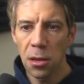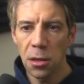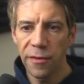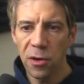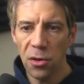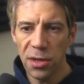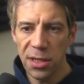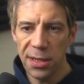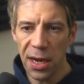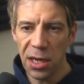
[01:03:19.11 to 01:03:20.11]
You've got this
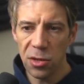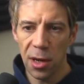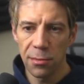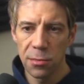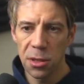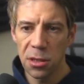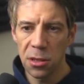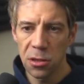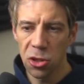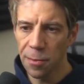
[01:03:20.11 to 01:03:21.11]
diagrams
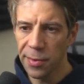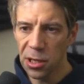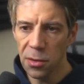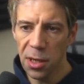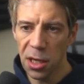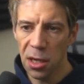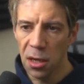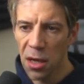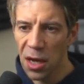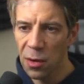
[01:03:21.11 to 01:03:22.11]
submenu here,
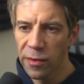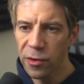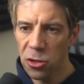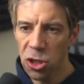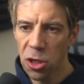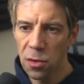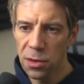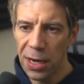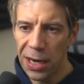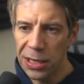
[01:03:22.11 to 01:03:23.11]
and we've got show
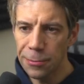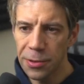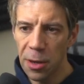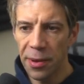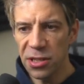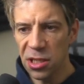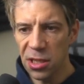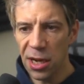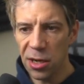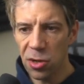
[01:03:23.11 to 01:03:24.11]
type dependency
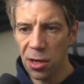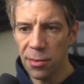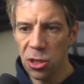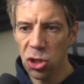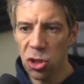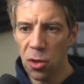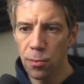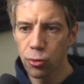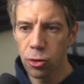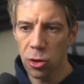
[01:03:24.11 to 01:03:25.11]
diagram and show
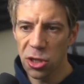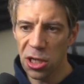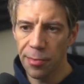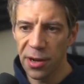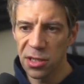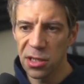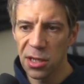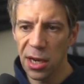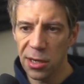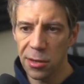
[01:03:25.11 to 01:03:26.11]
project dependency
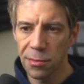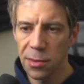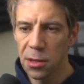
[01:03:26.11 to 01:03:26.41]
diagram.